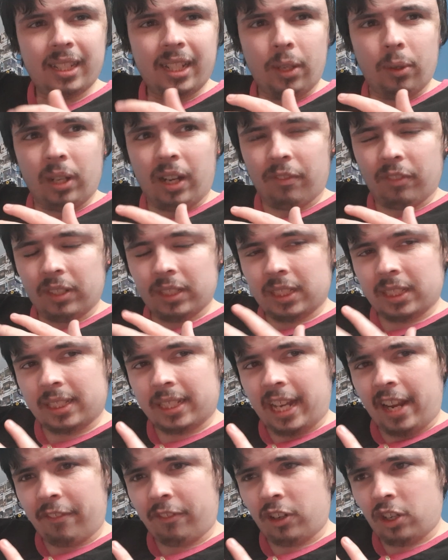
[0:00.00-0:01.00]
you have
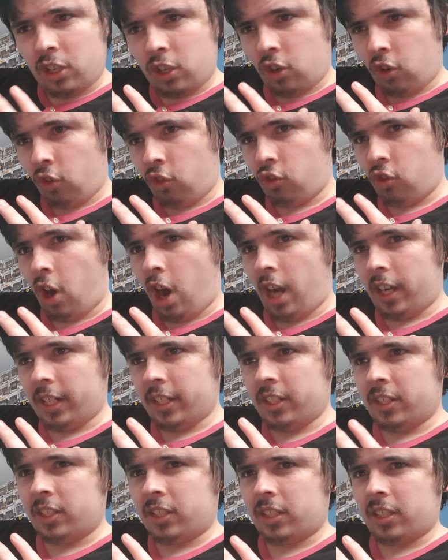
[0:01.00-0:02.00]
Seth
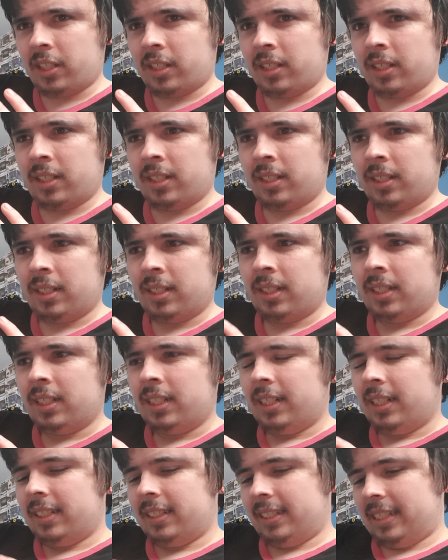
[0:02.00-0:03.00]
Rollins,
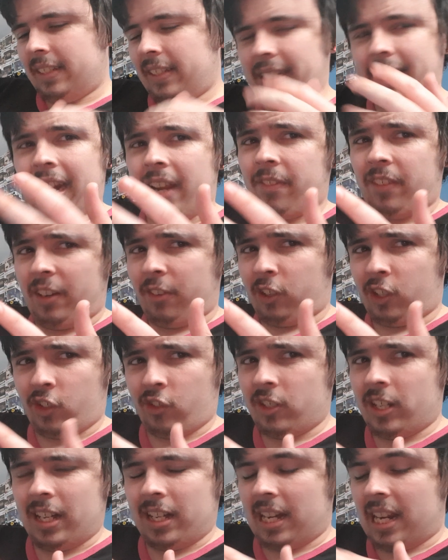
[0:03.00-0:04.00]
the guy with that
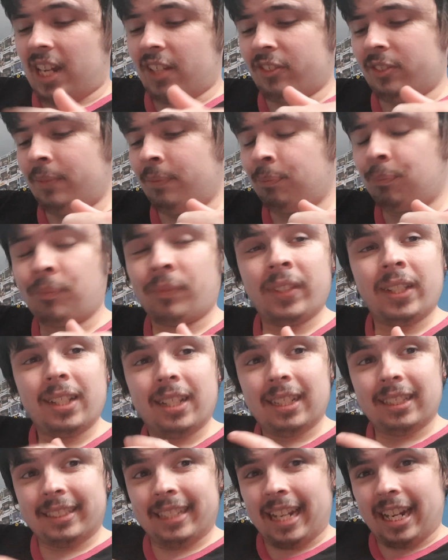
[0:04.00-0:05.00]
great laugh,
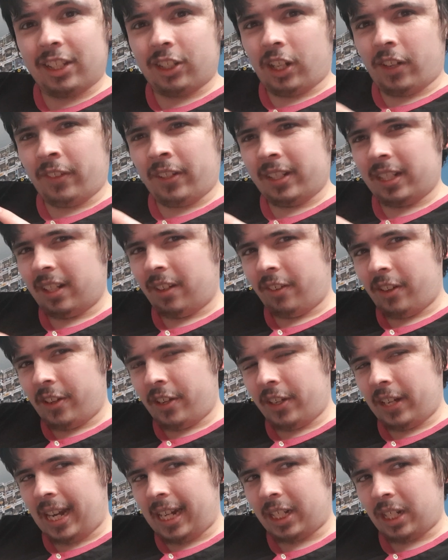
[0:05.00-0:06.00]
takes on
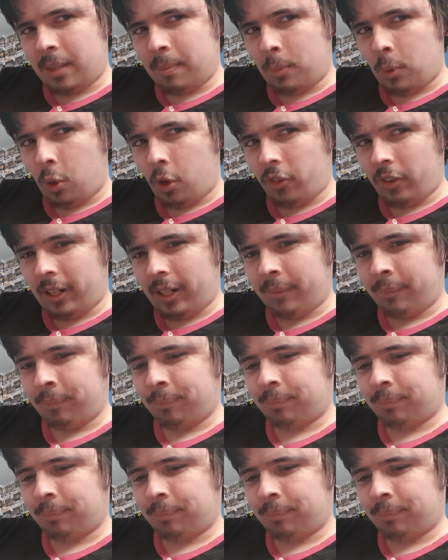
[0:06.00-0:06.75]
Nakamura.